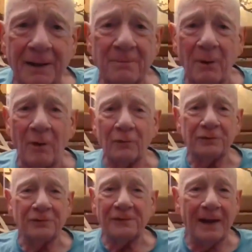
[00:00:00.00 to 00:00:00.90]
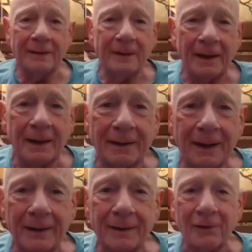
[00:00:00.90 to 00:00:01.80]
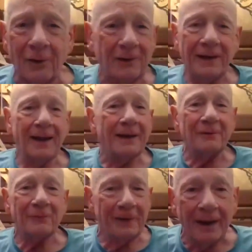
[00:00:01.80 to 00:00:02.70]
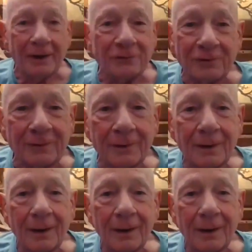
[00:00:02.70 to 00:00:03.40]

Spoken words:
by a bolt of lightning and had a cardiac arrest.